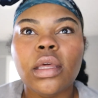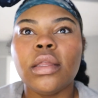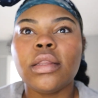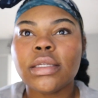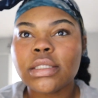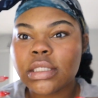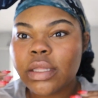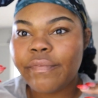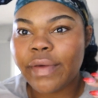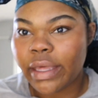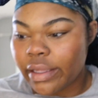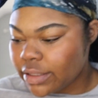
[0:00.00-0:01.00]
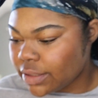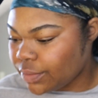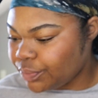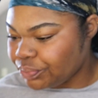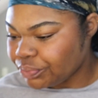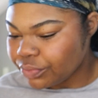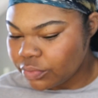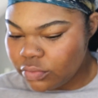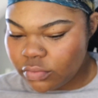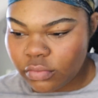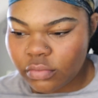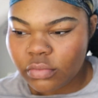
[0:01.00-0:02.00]
This is the face.
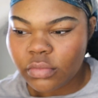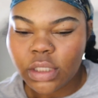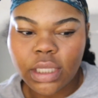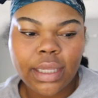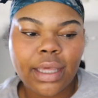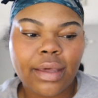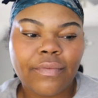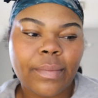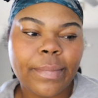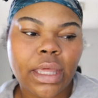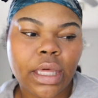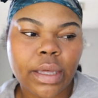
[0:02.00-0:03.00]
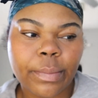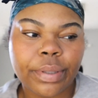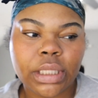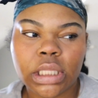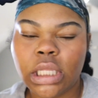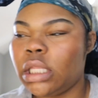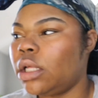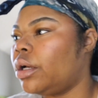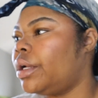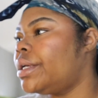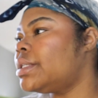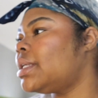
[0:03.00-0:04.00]
If I'm being completely
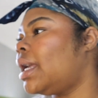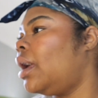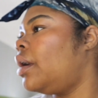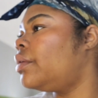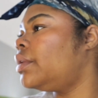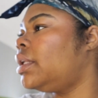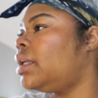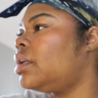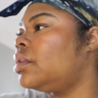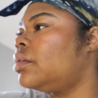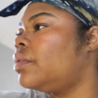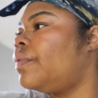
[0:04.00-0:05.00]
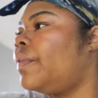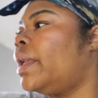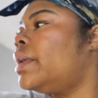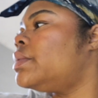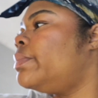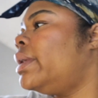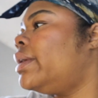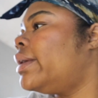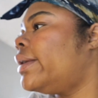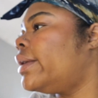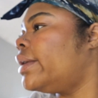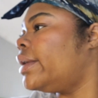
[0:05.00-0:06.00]
honest, I only did a little face
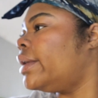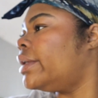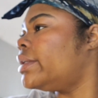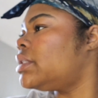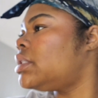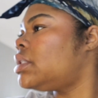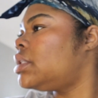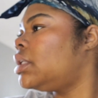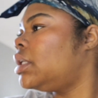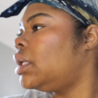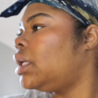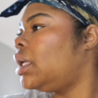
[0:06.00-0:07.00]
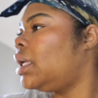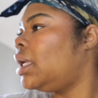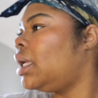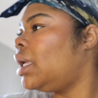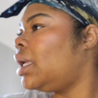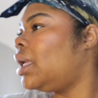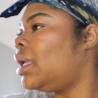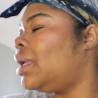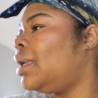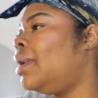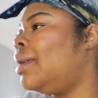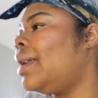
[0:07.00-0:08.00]
because
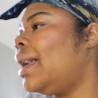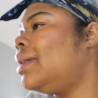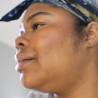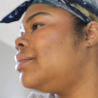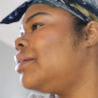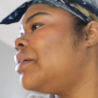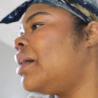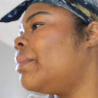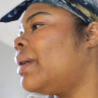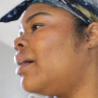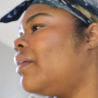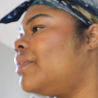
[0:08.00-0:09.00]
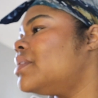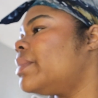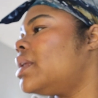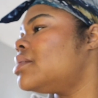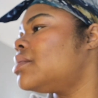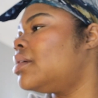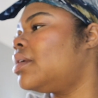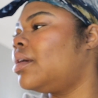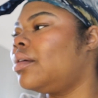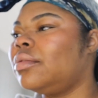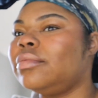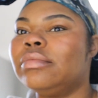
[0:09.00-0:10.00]
I don't know how my outfit's about to turn
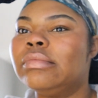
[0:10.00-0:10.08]
out.